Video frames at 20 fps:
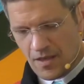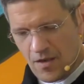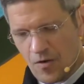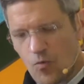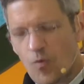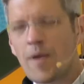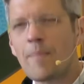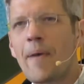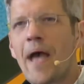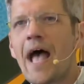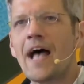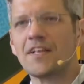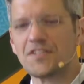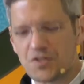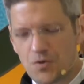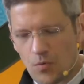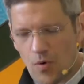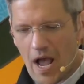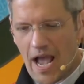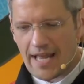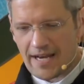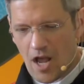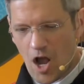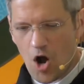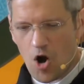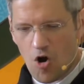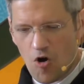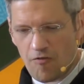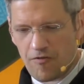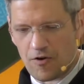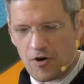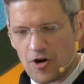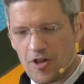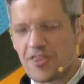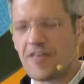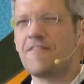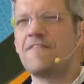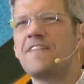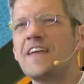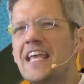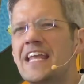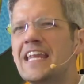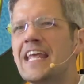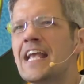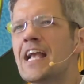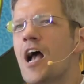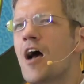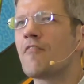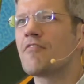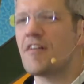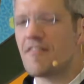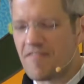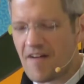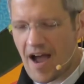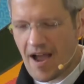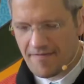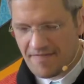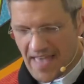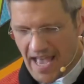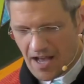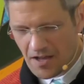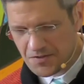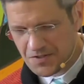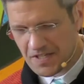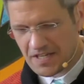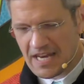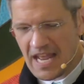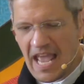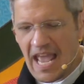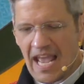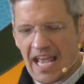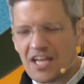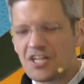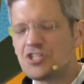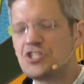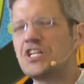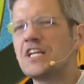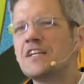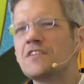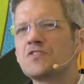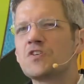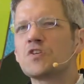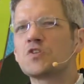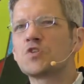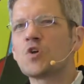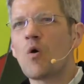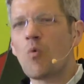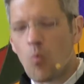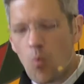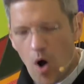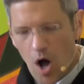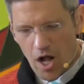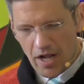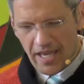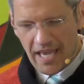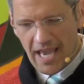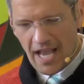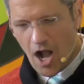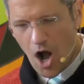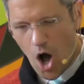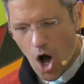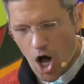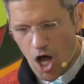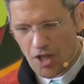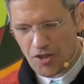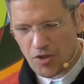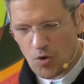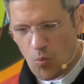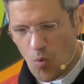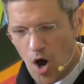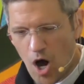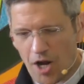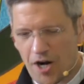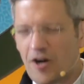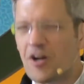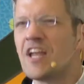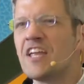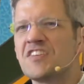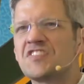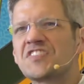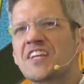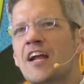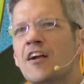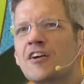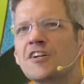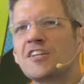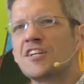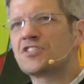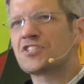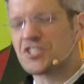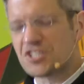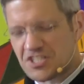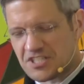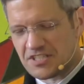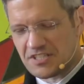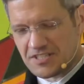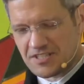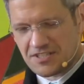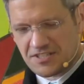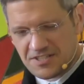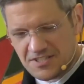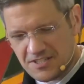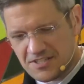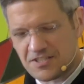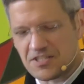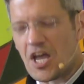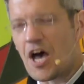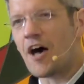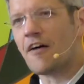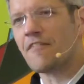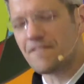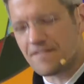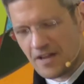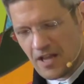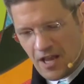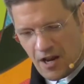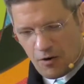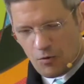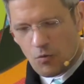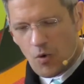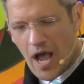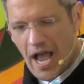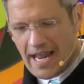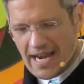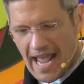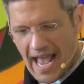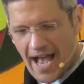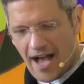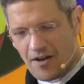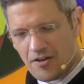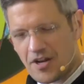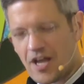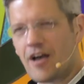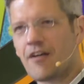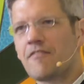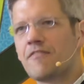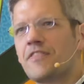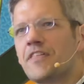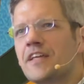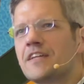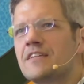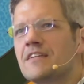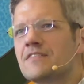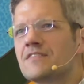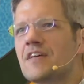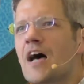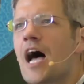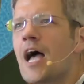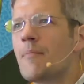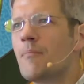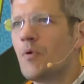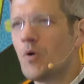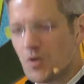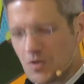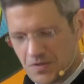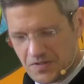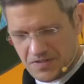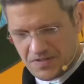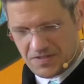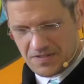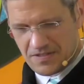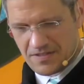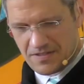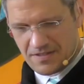We passed right over the feeding of the 5,000 and Jesus walking on the water, scaring the stuff right out of the disciples.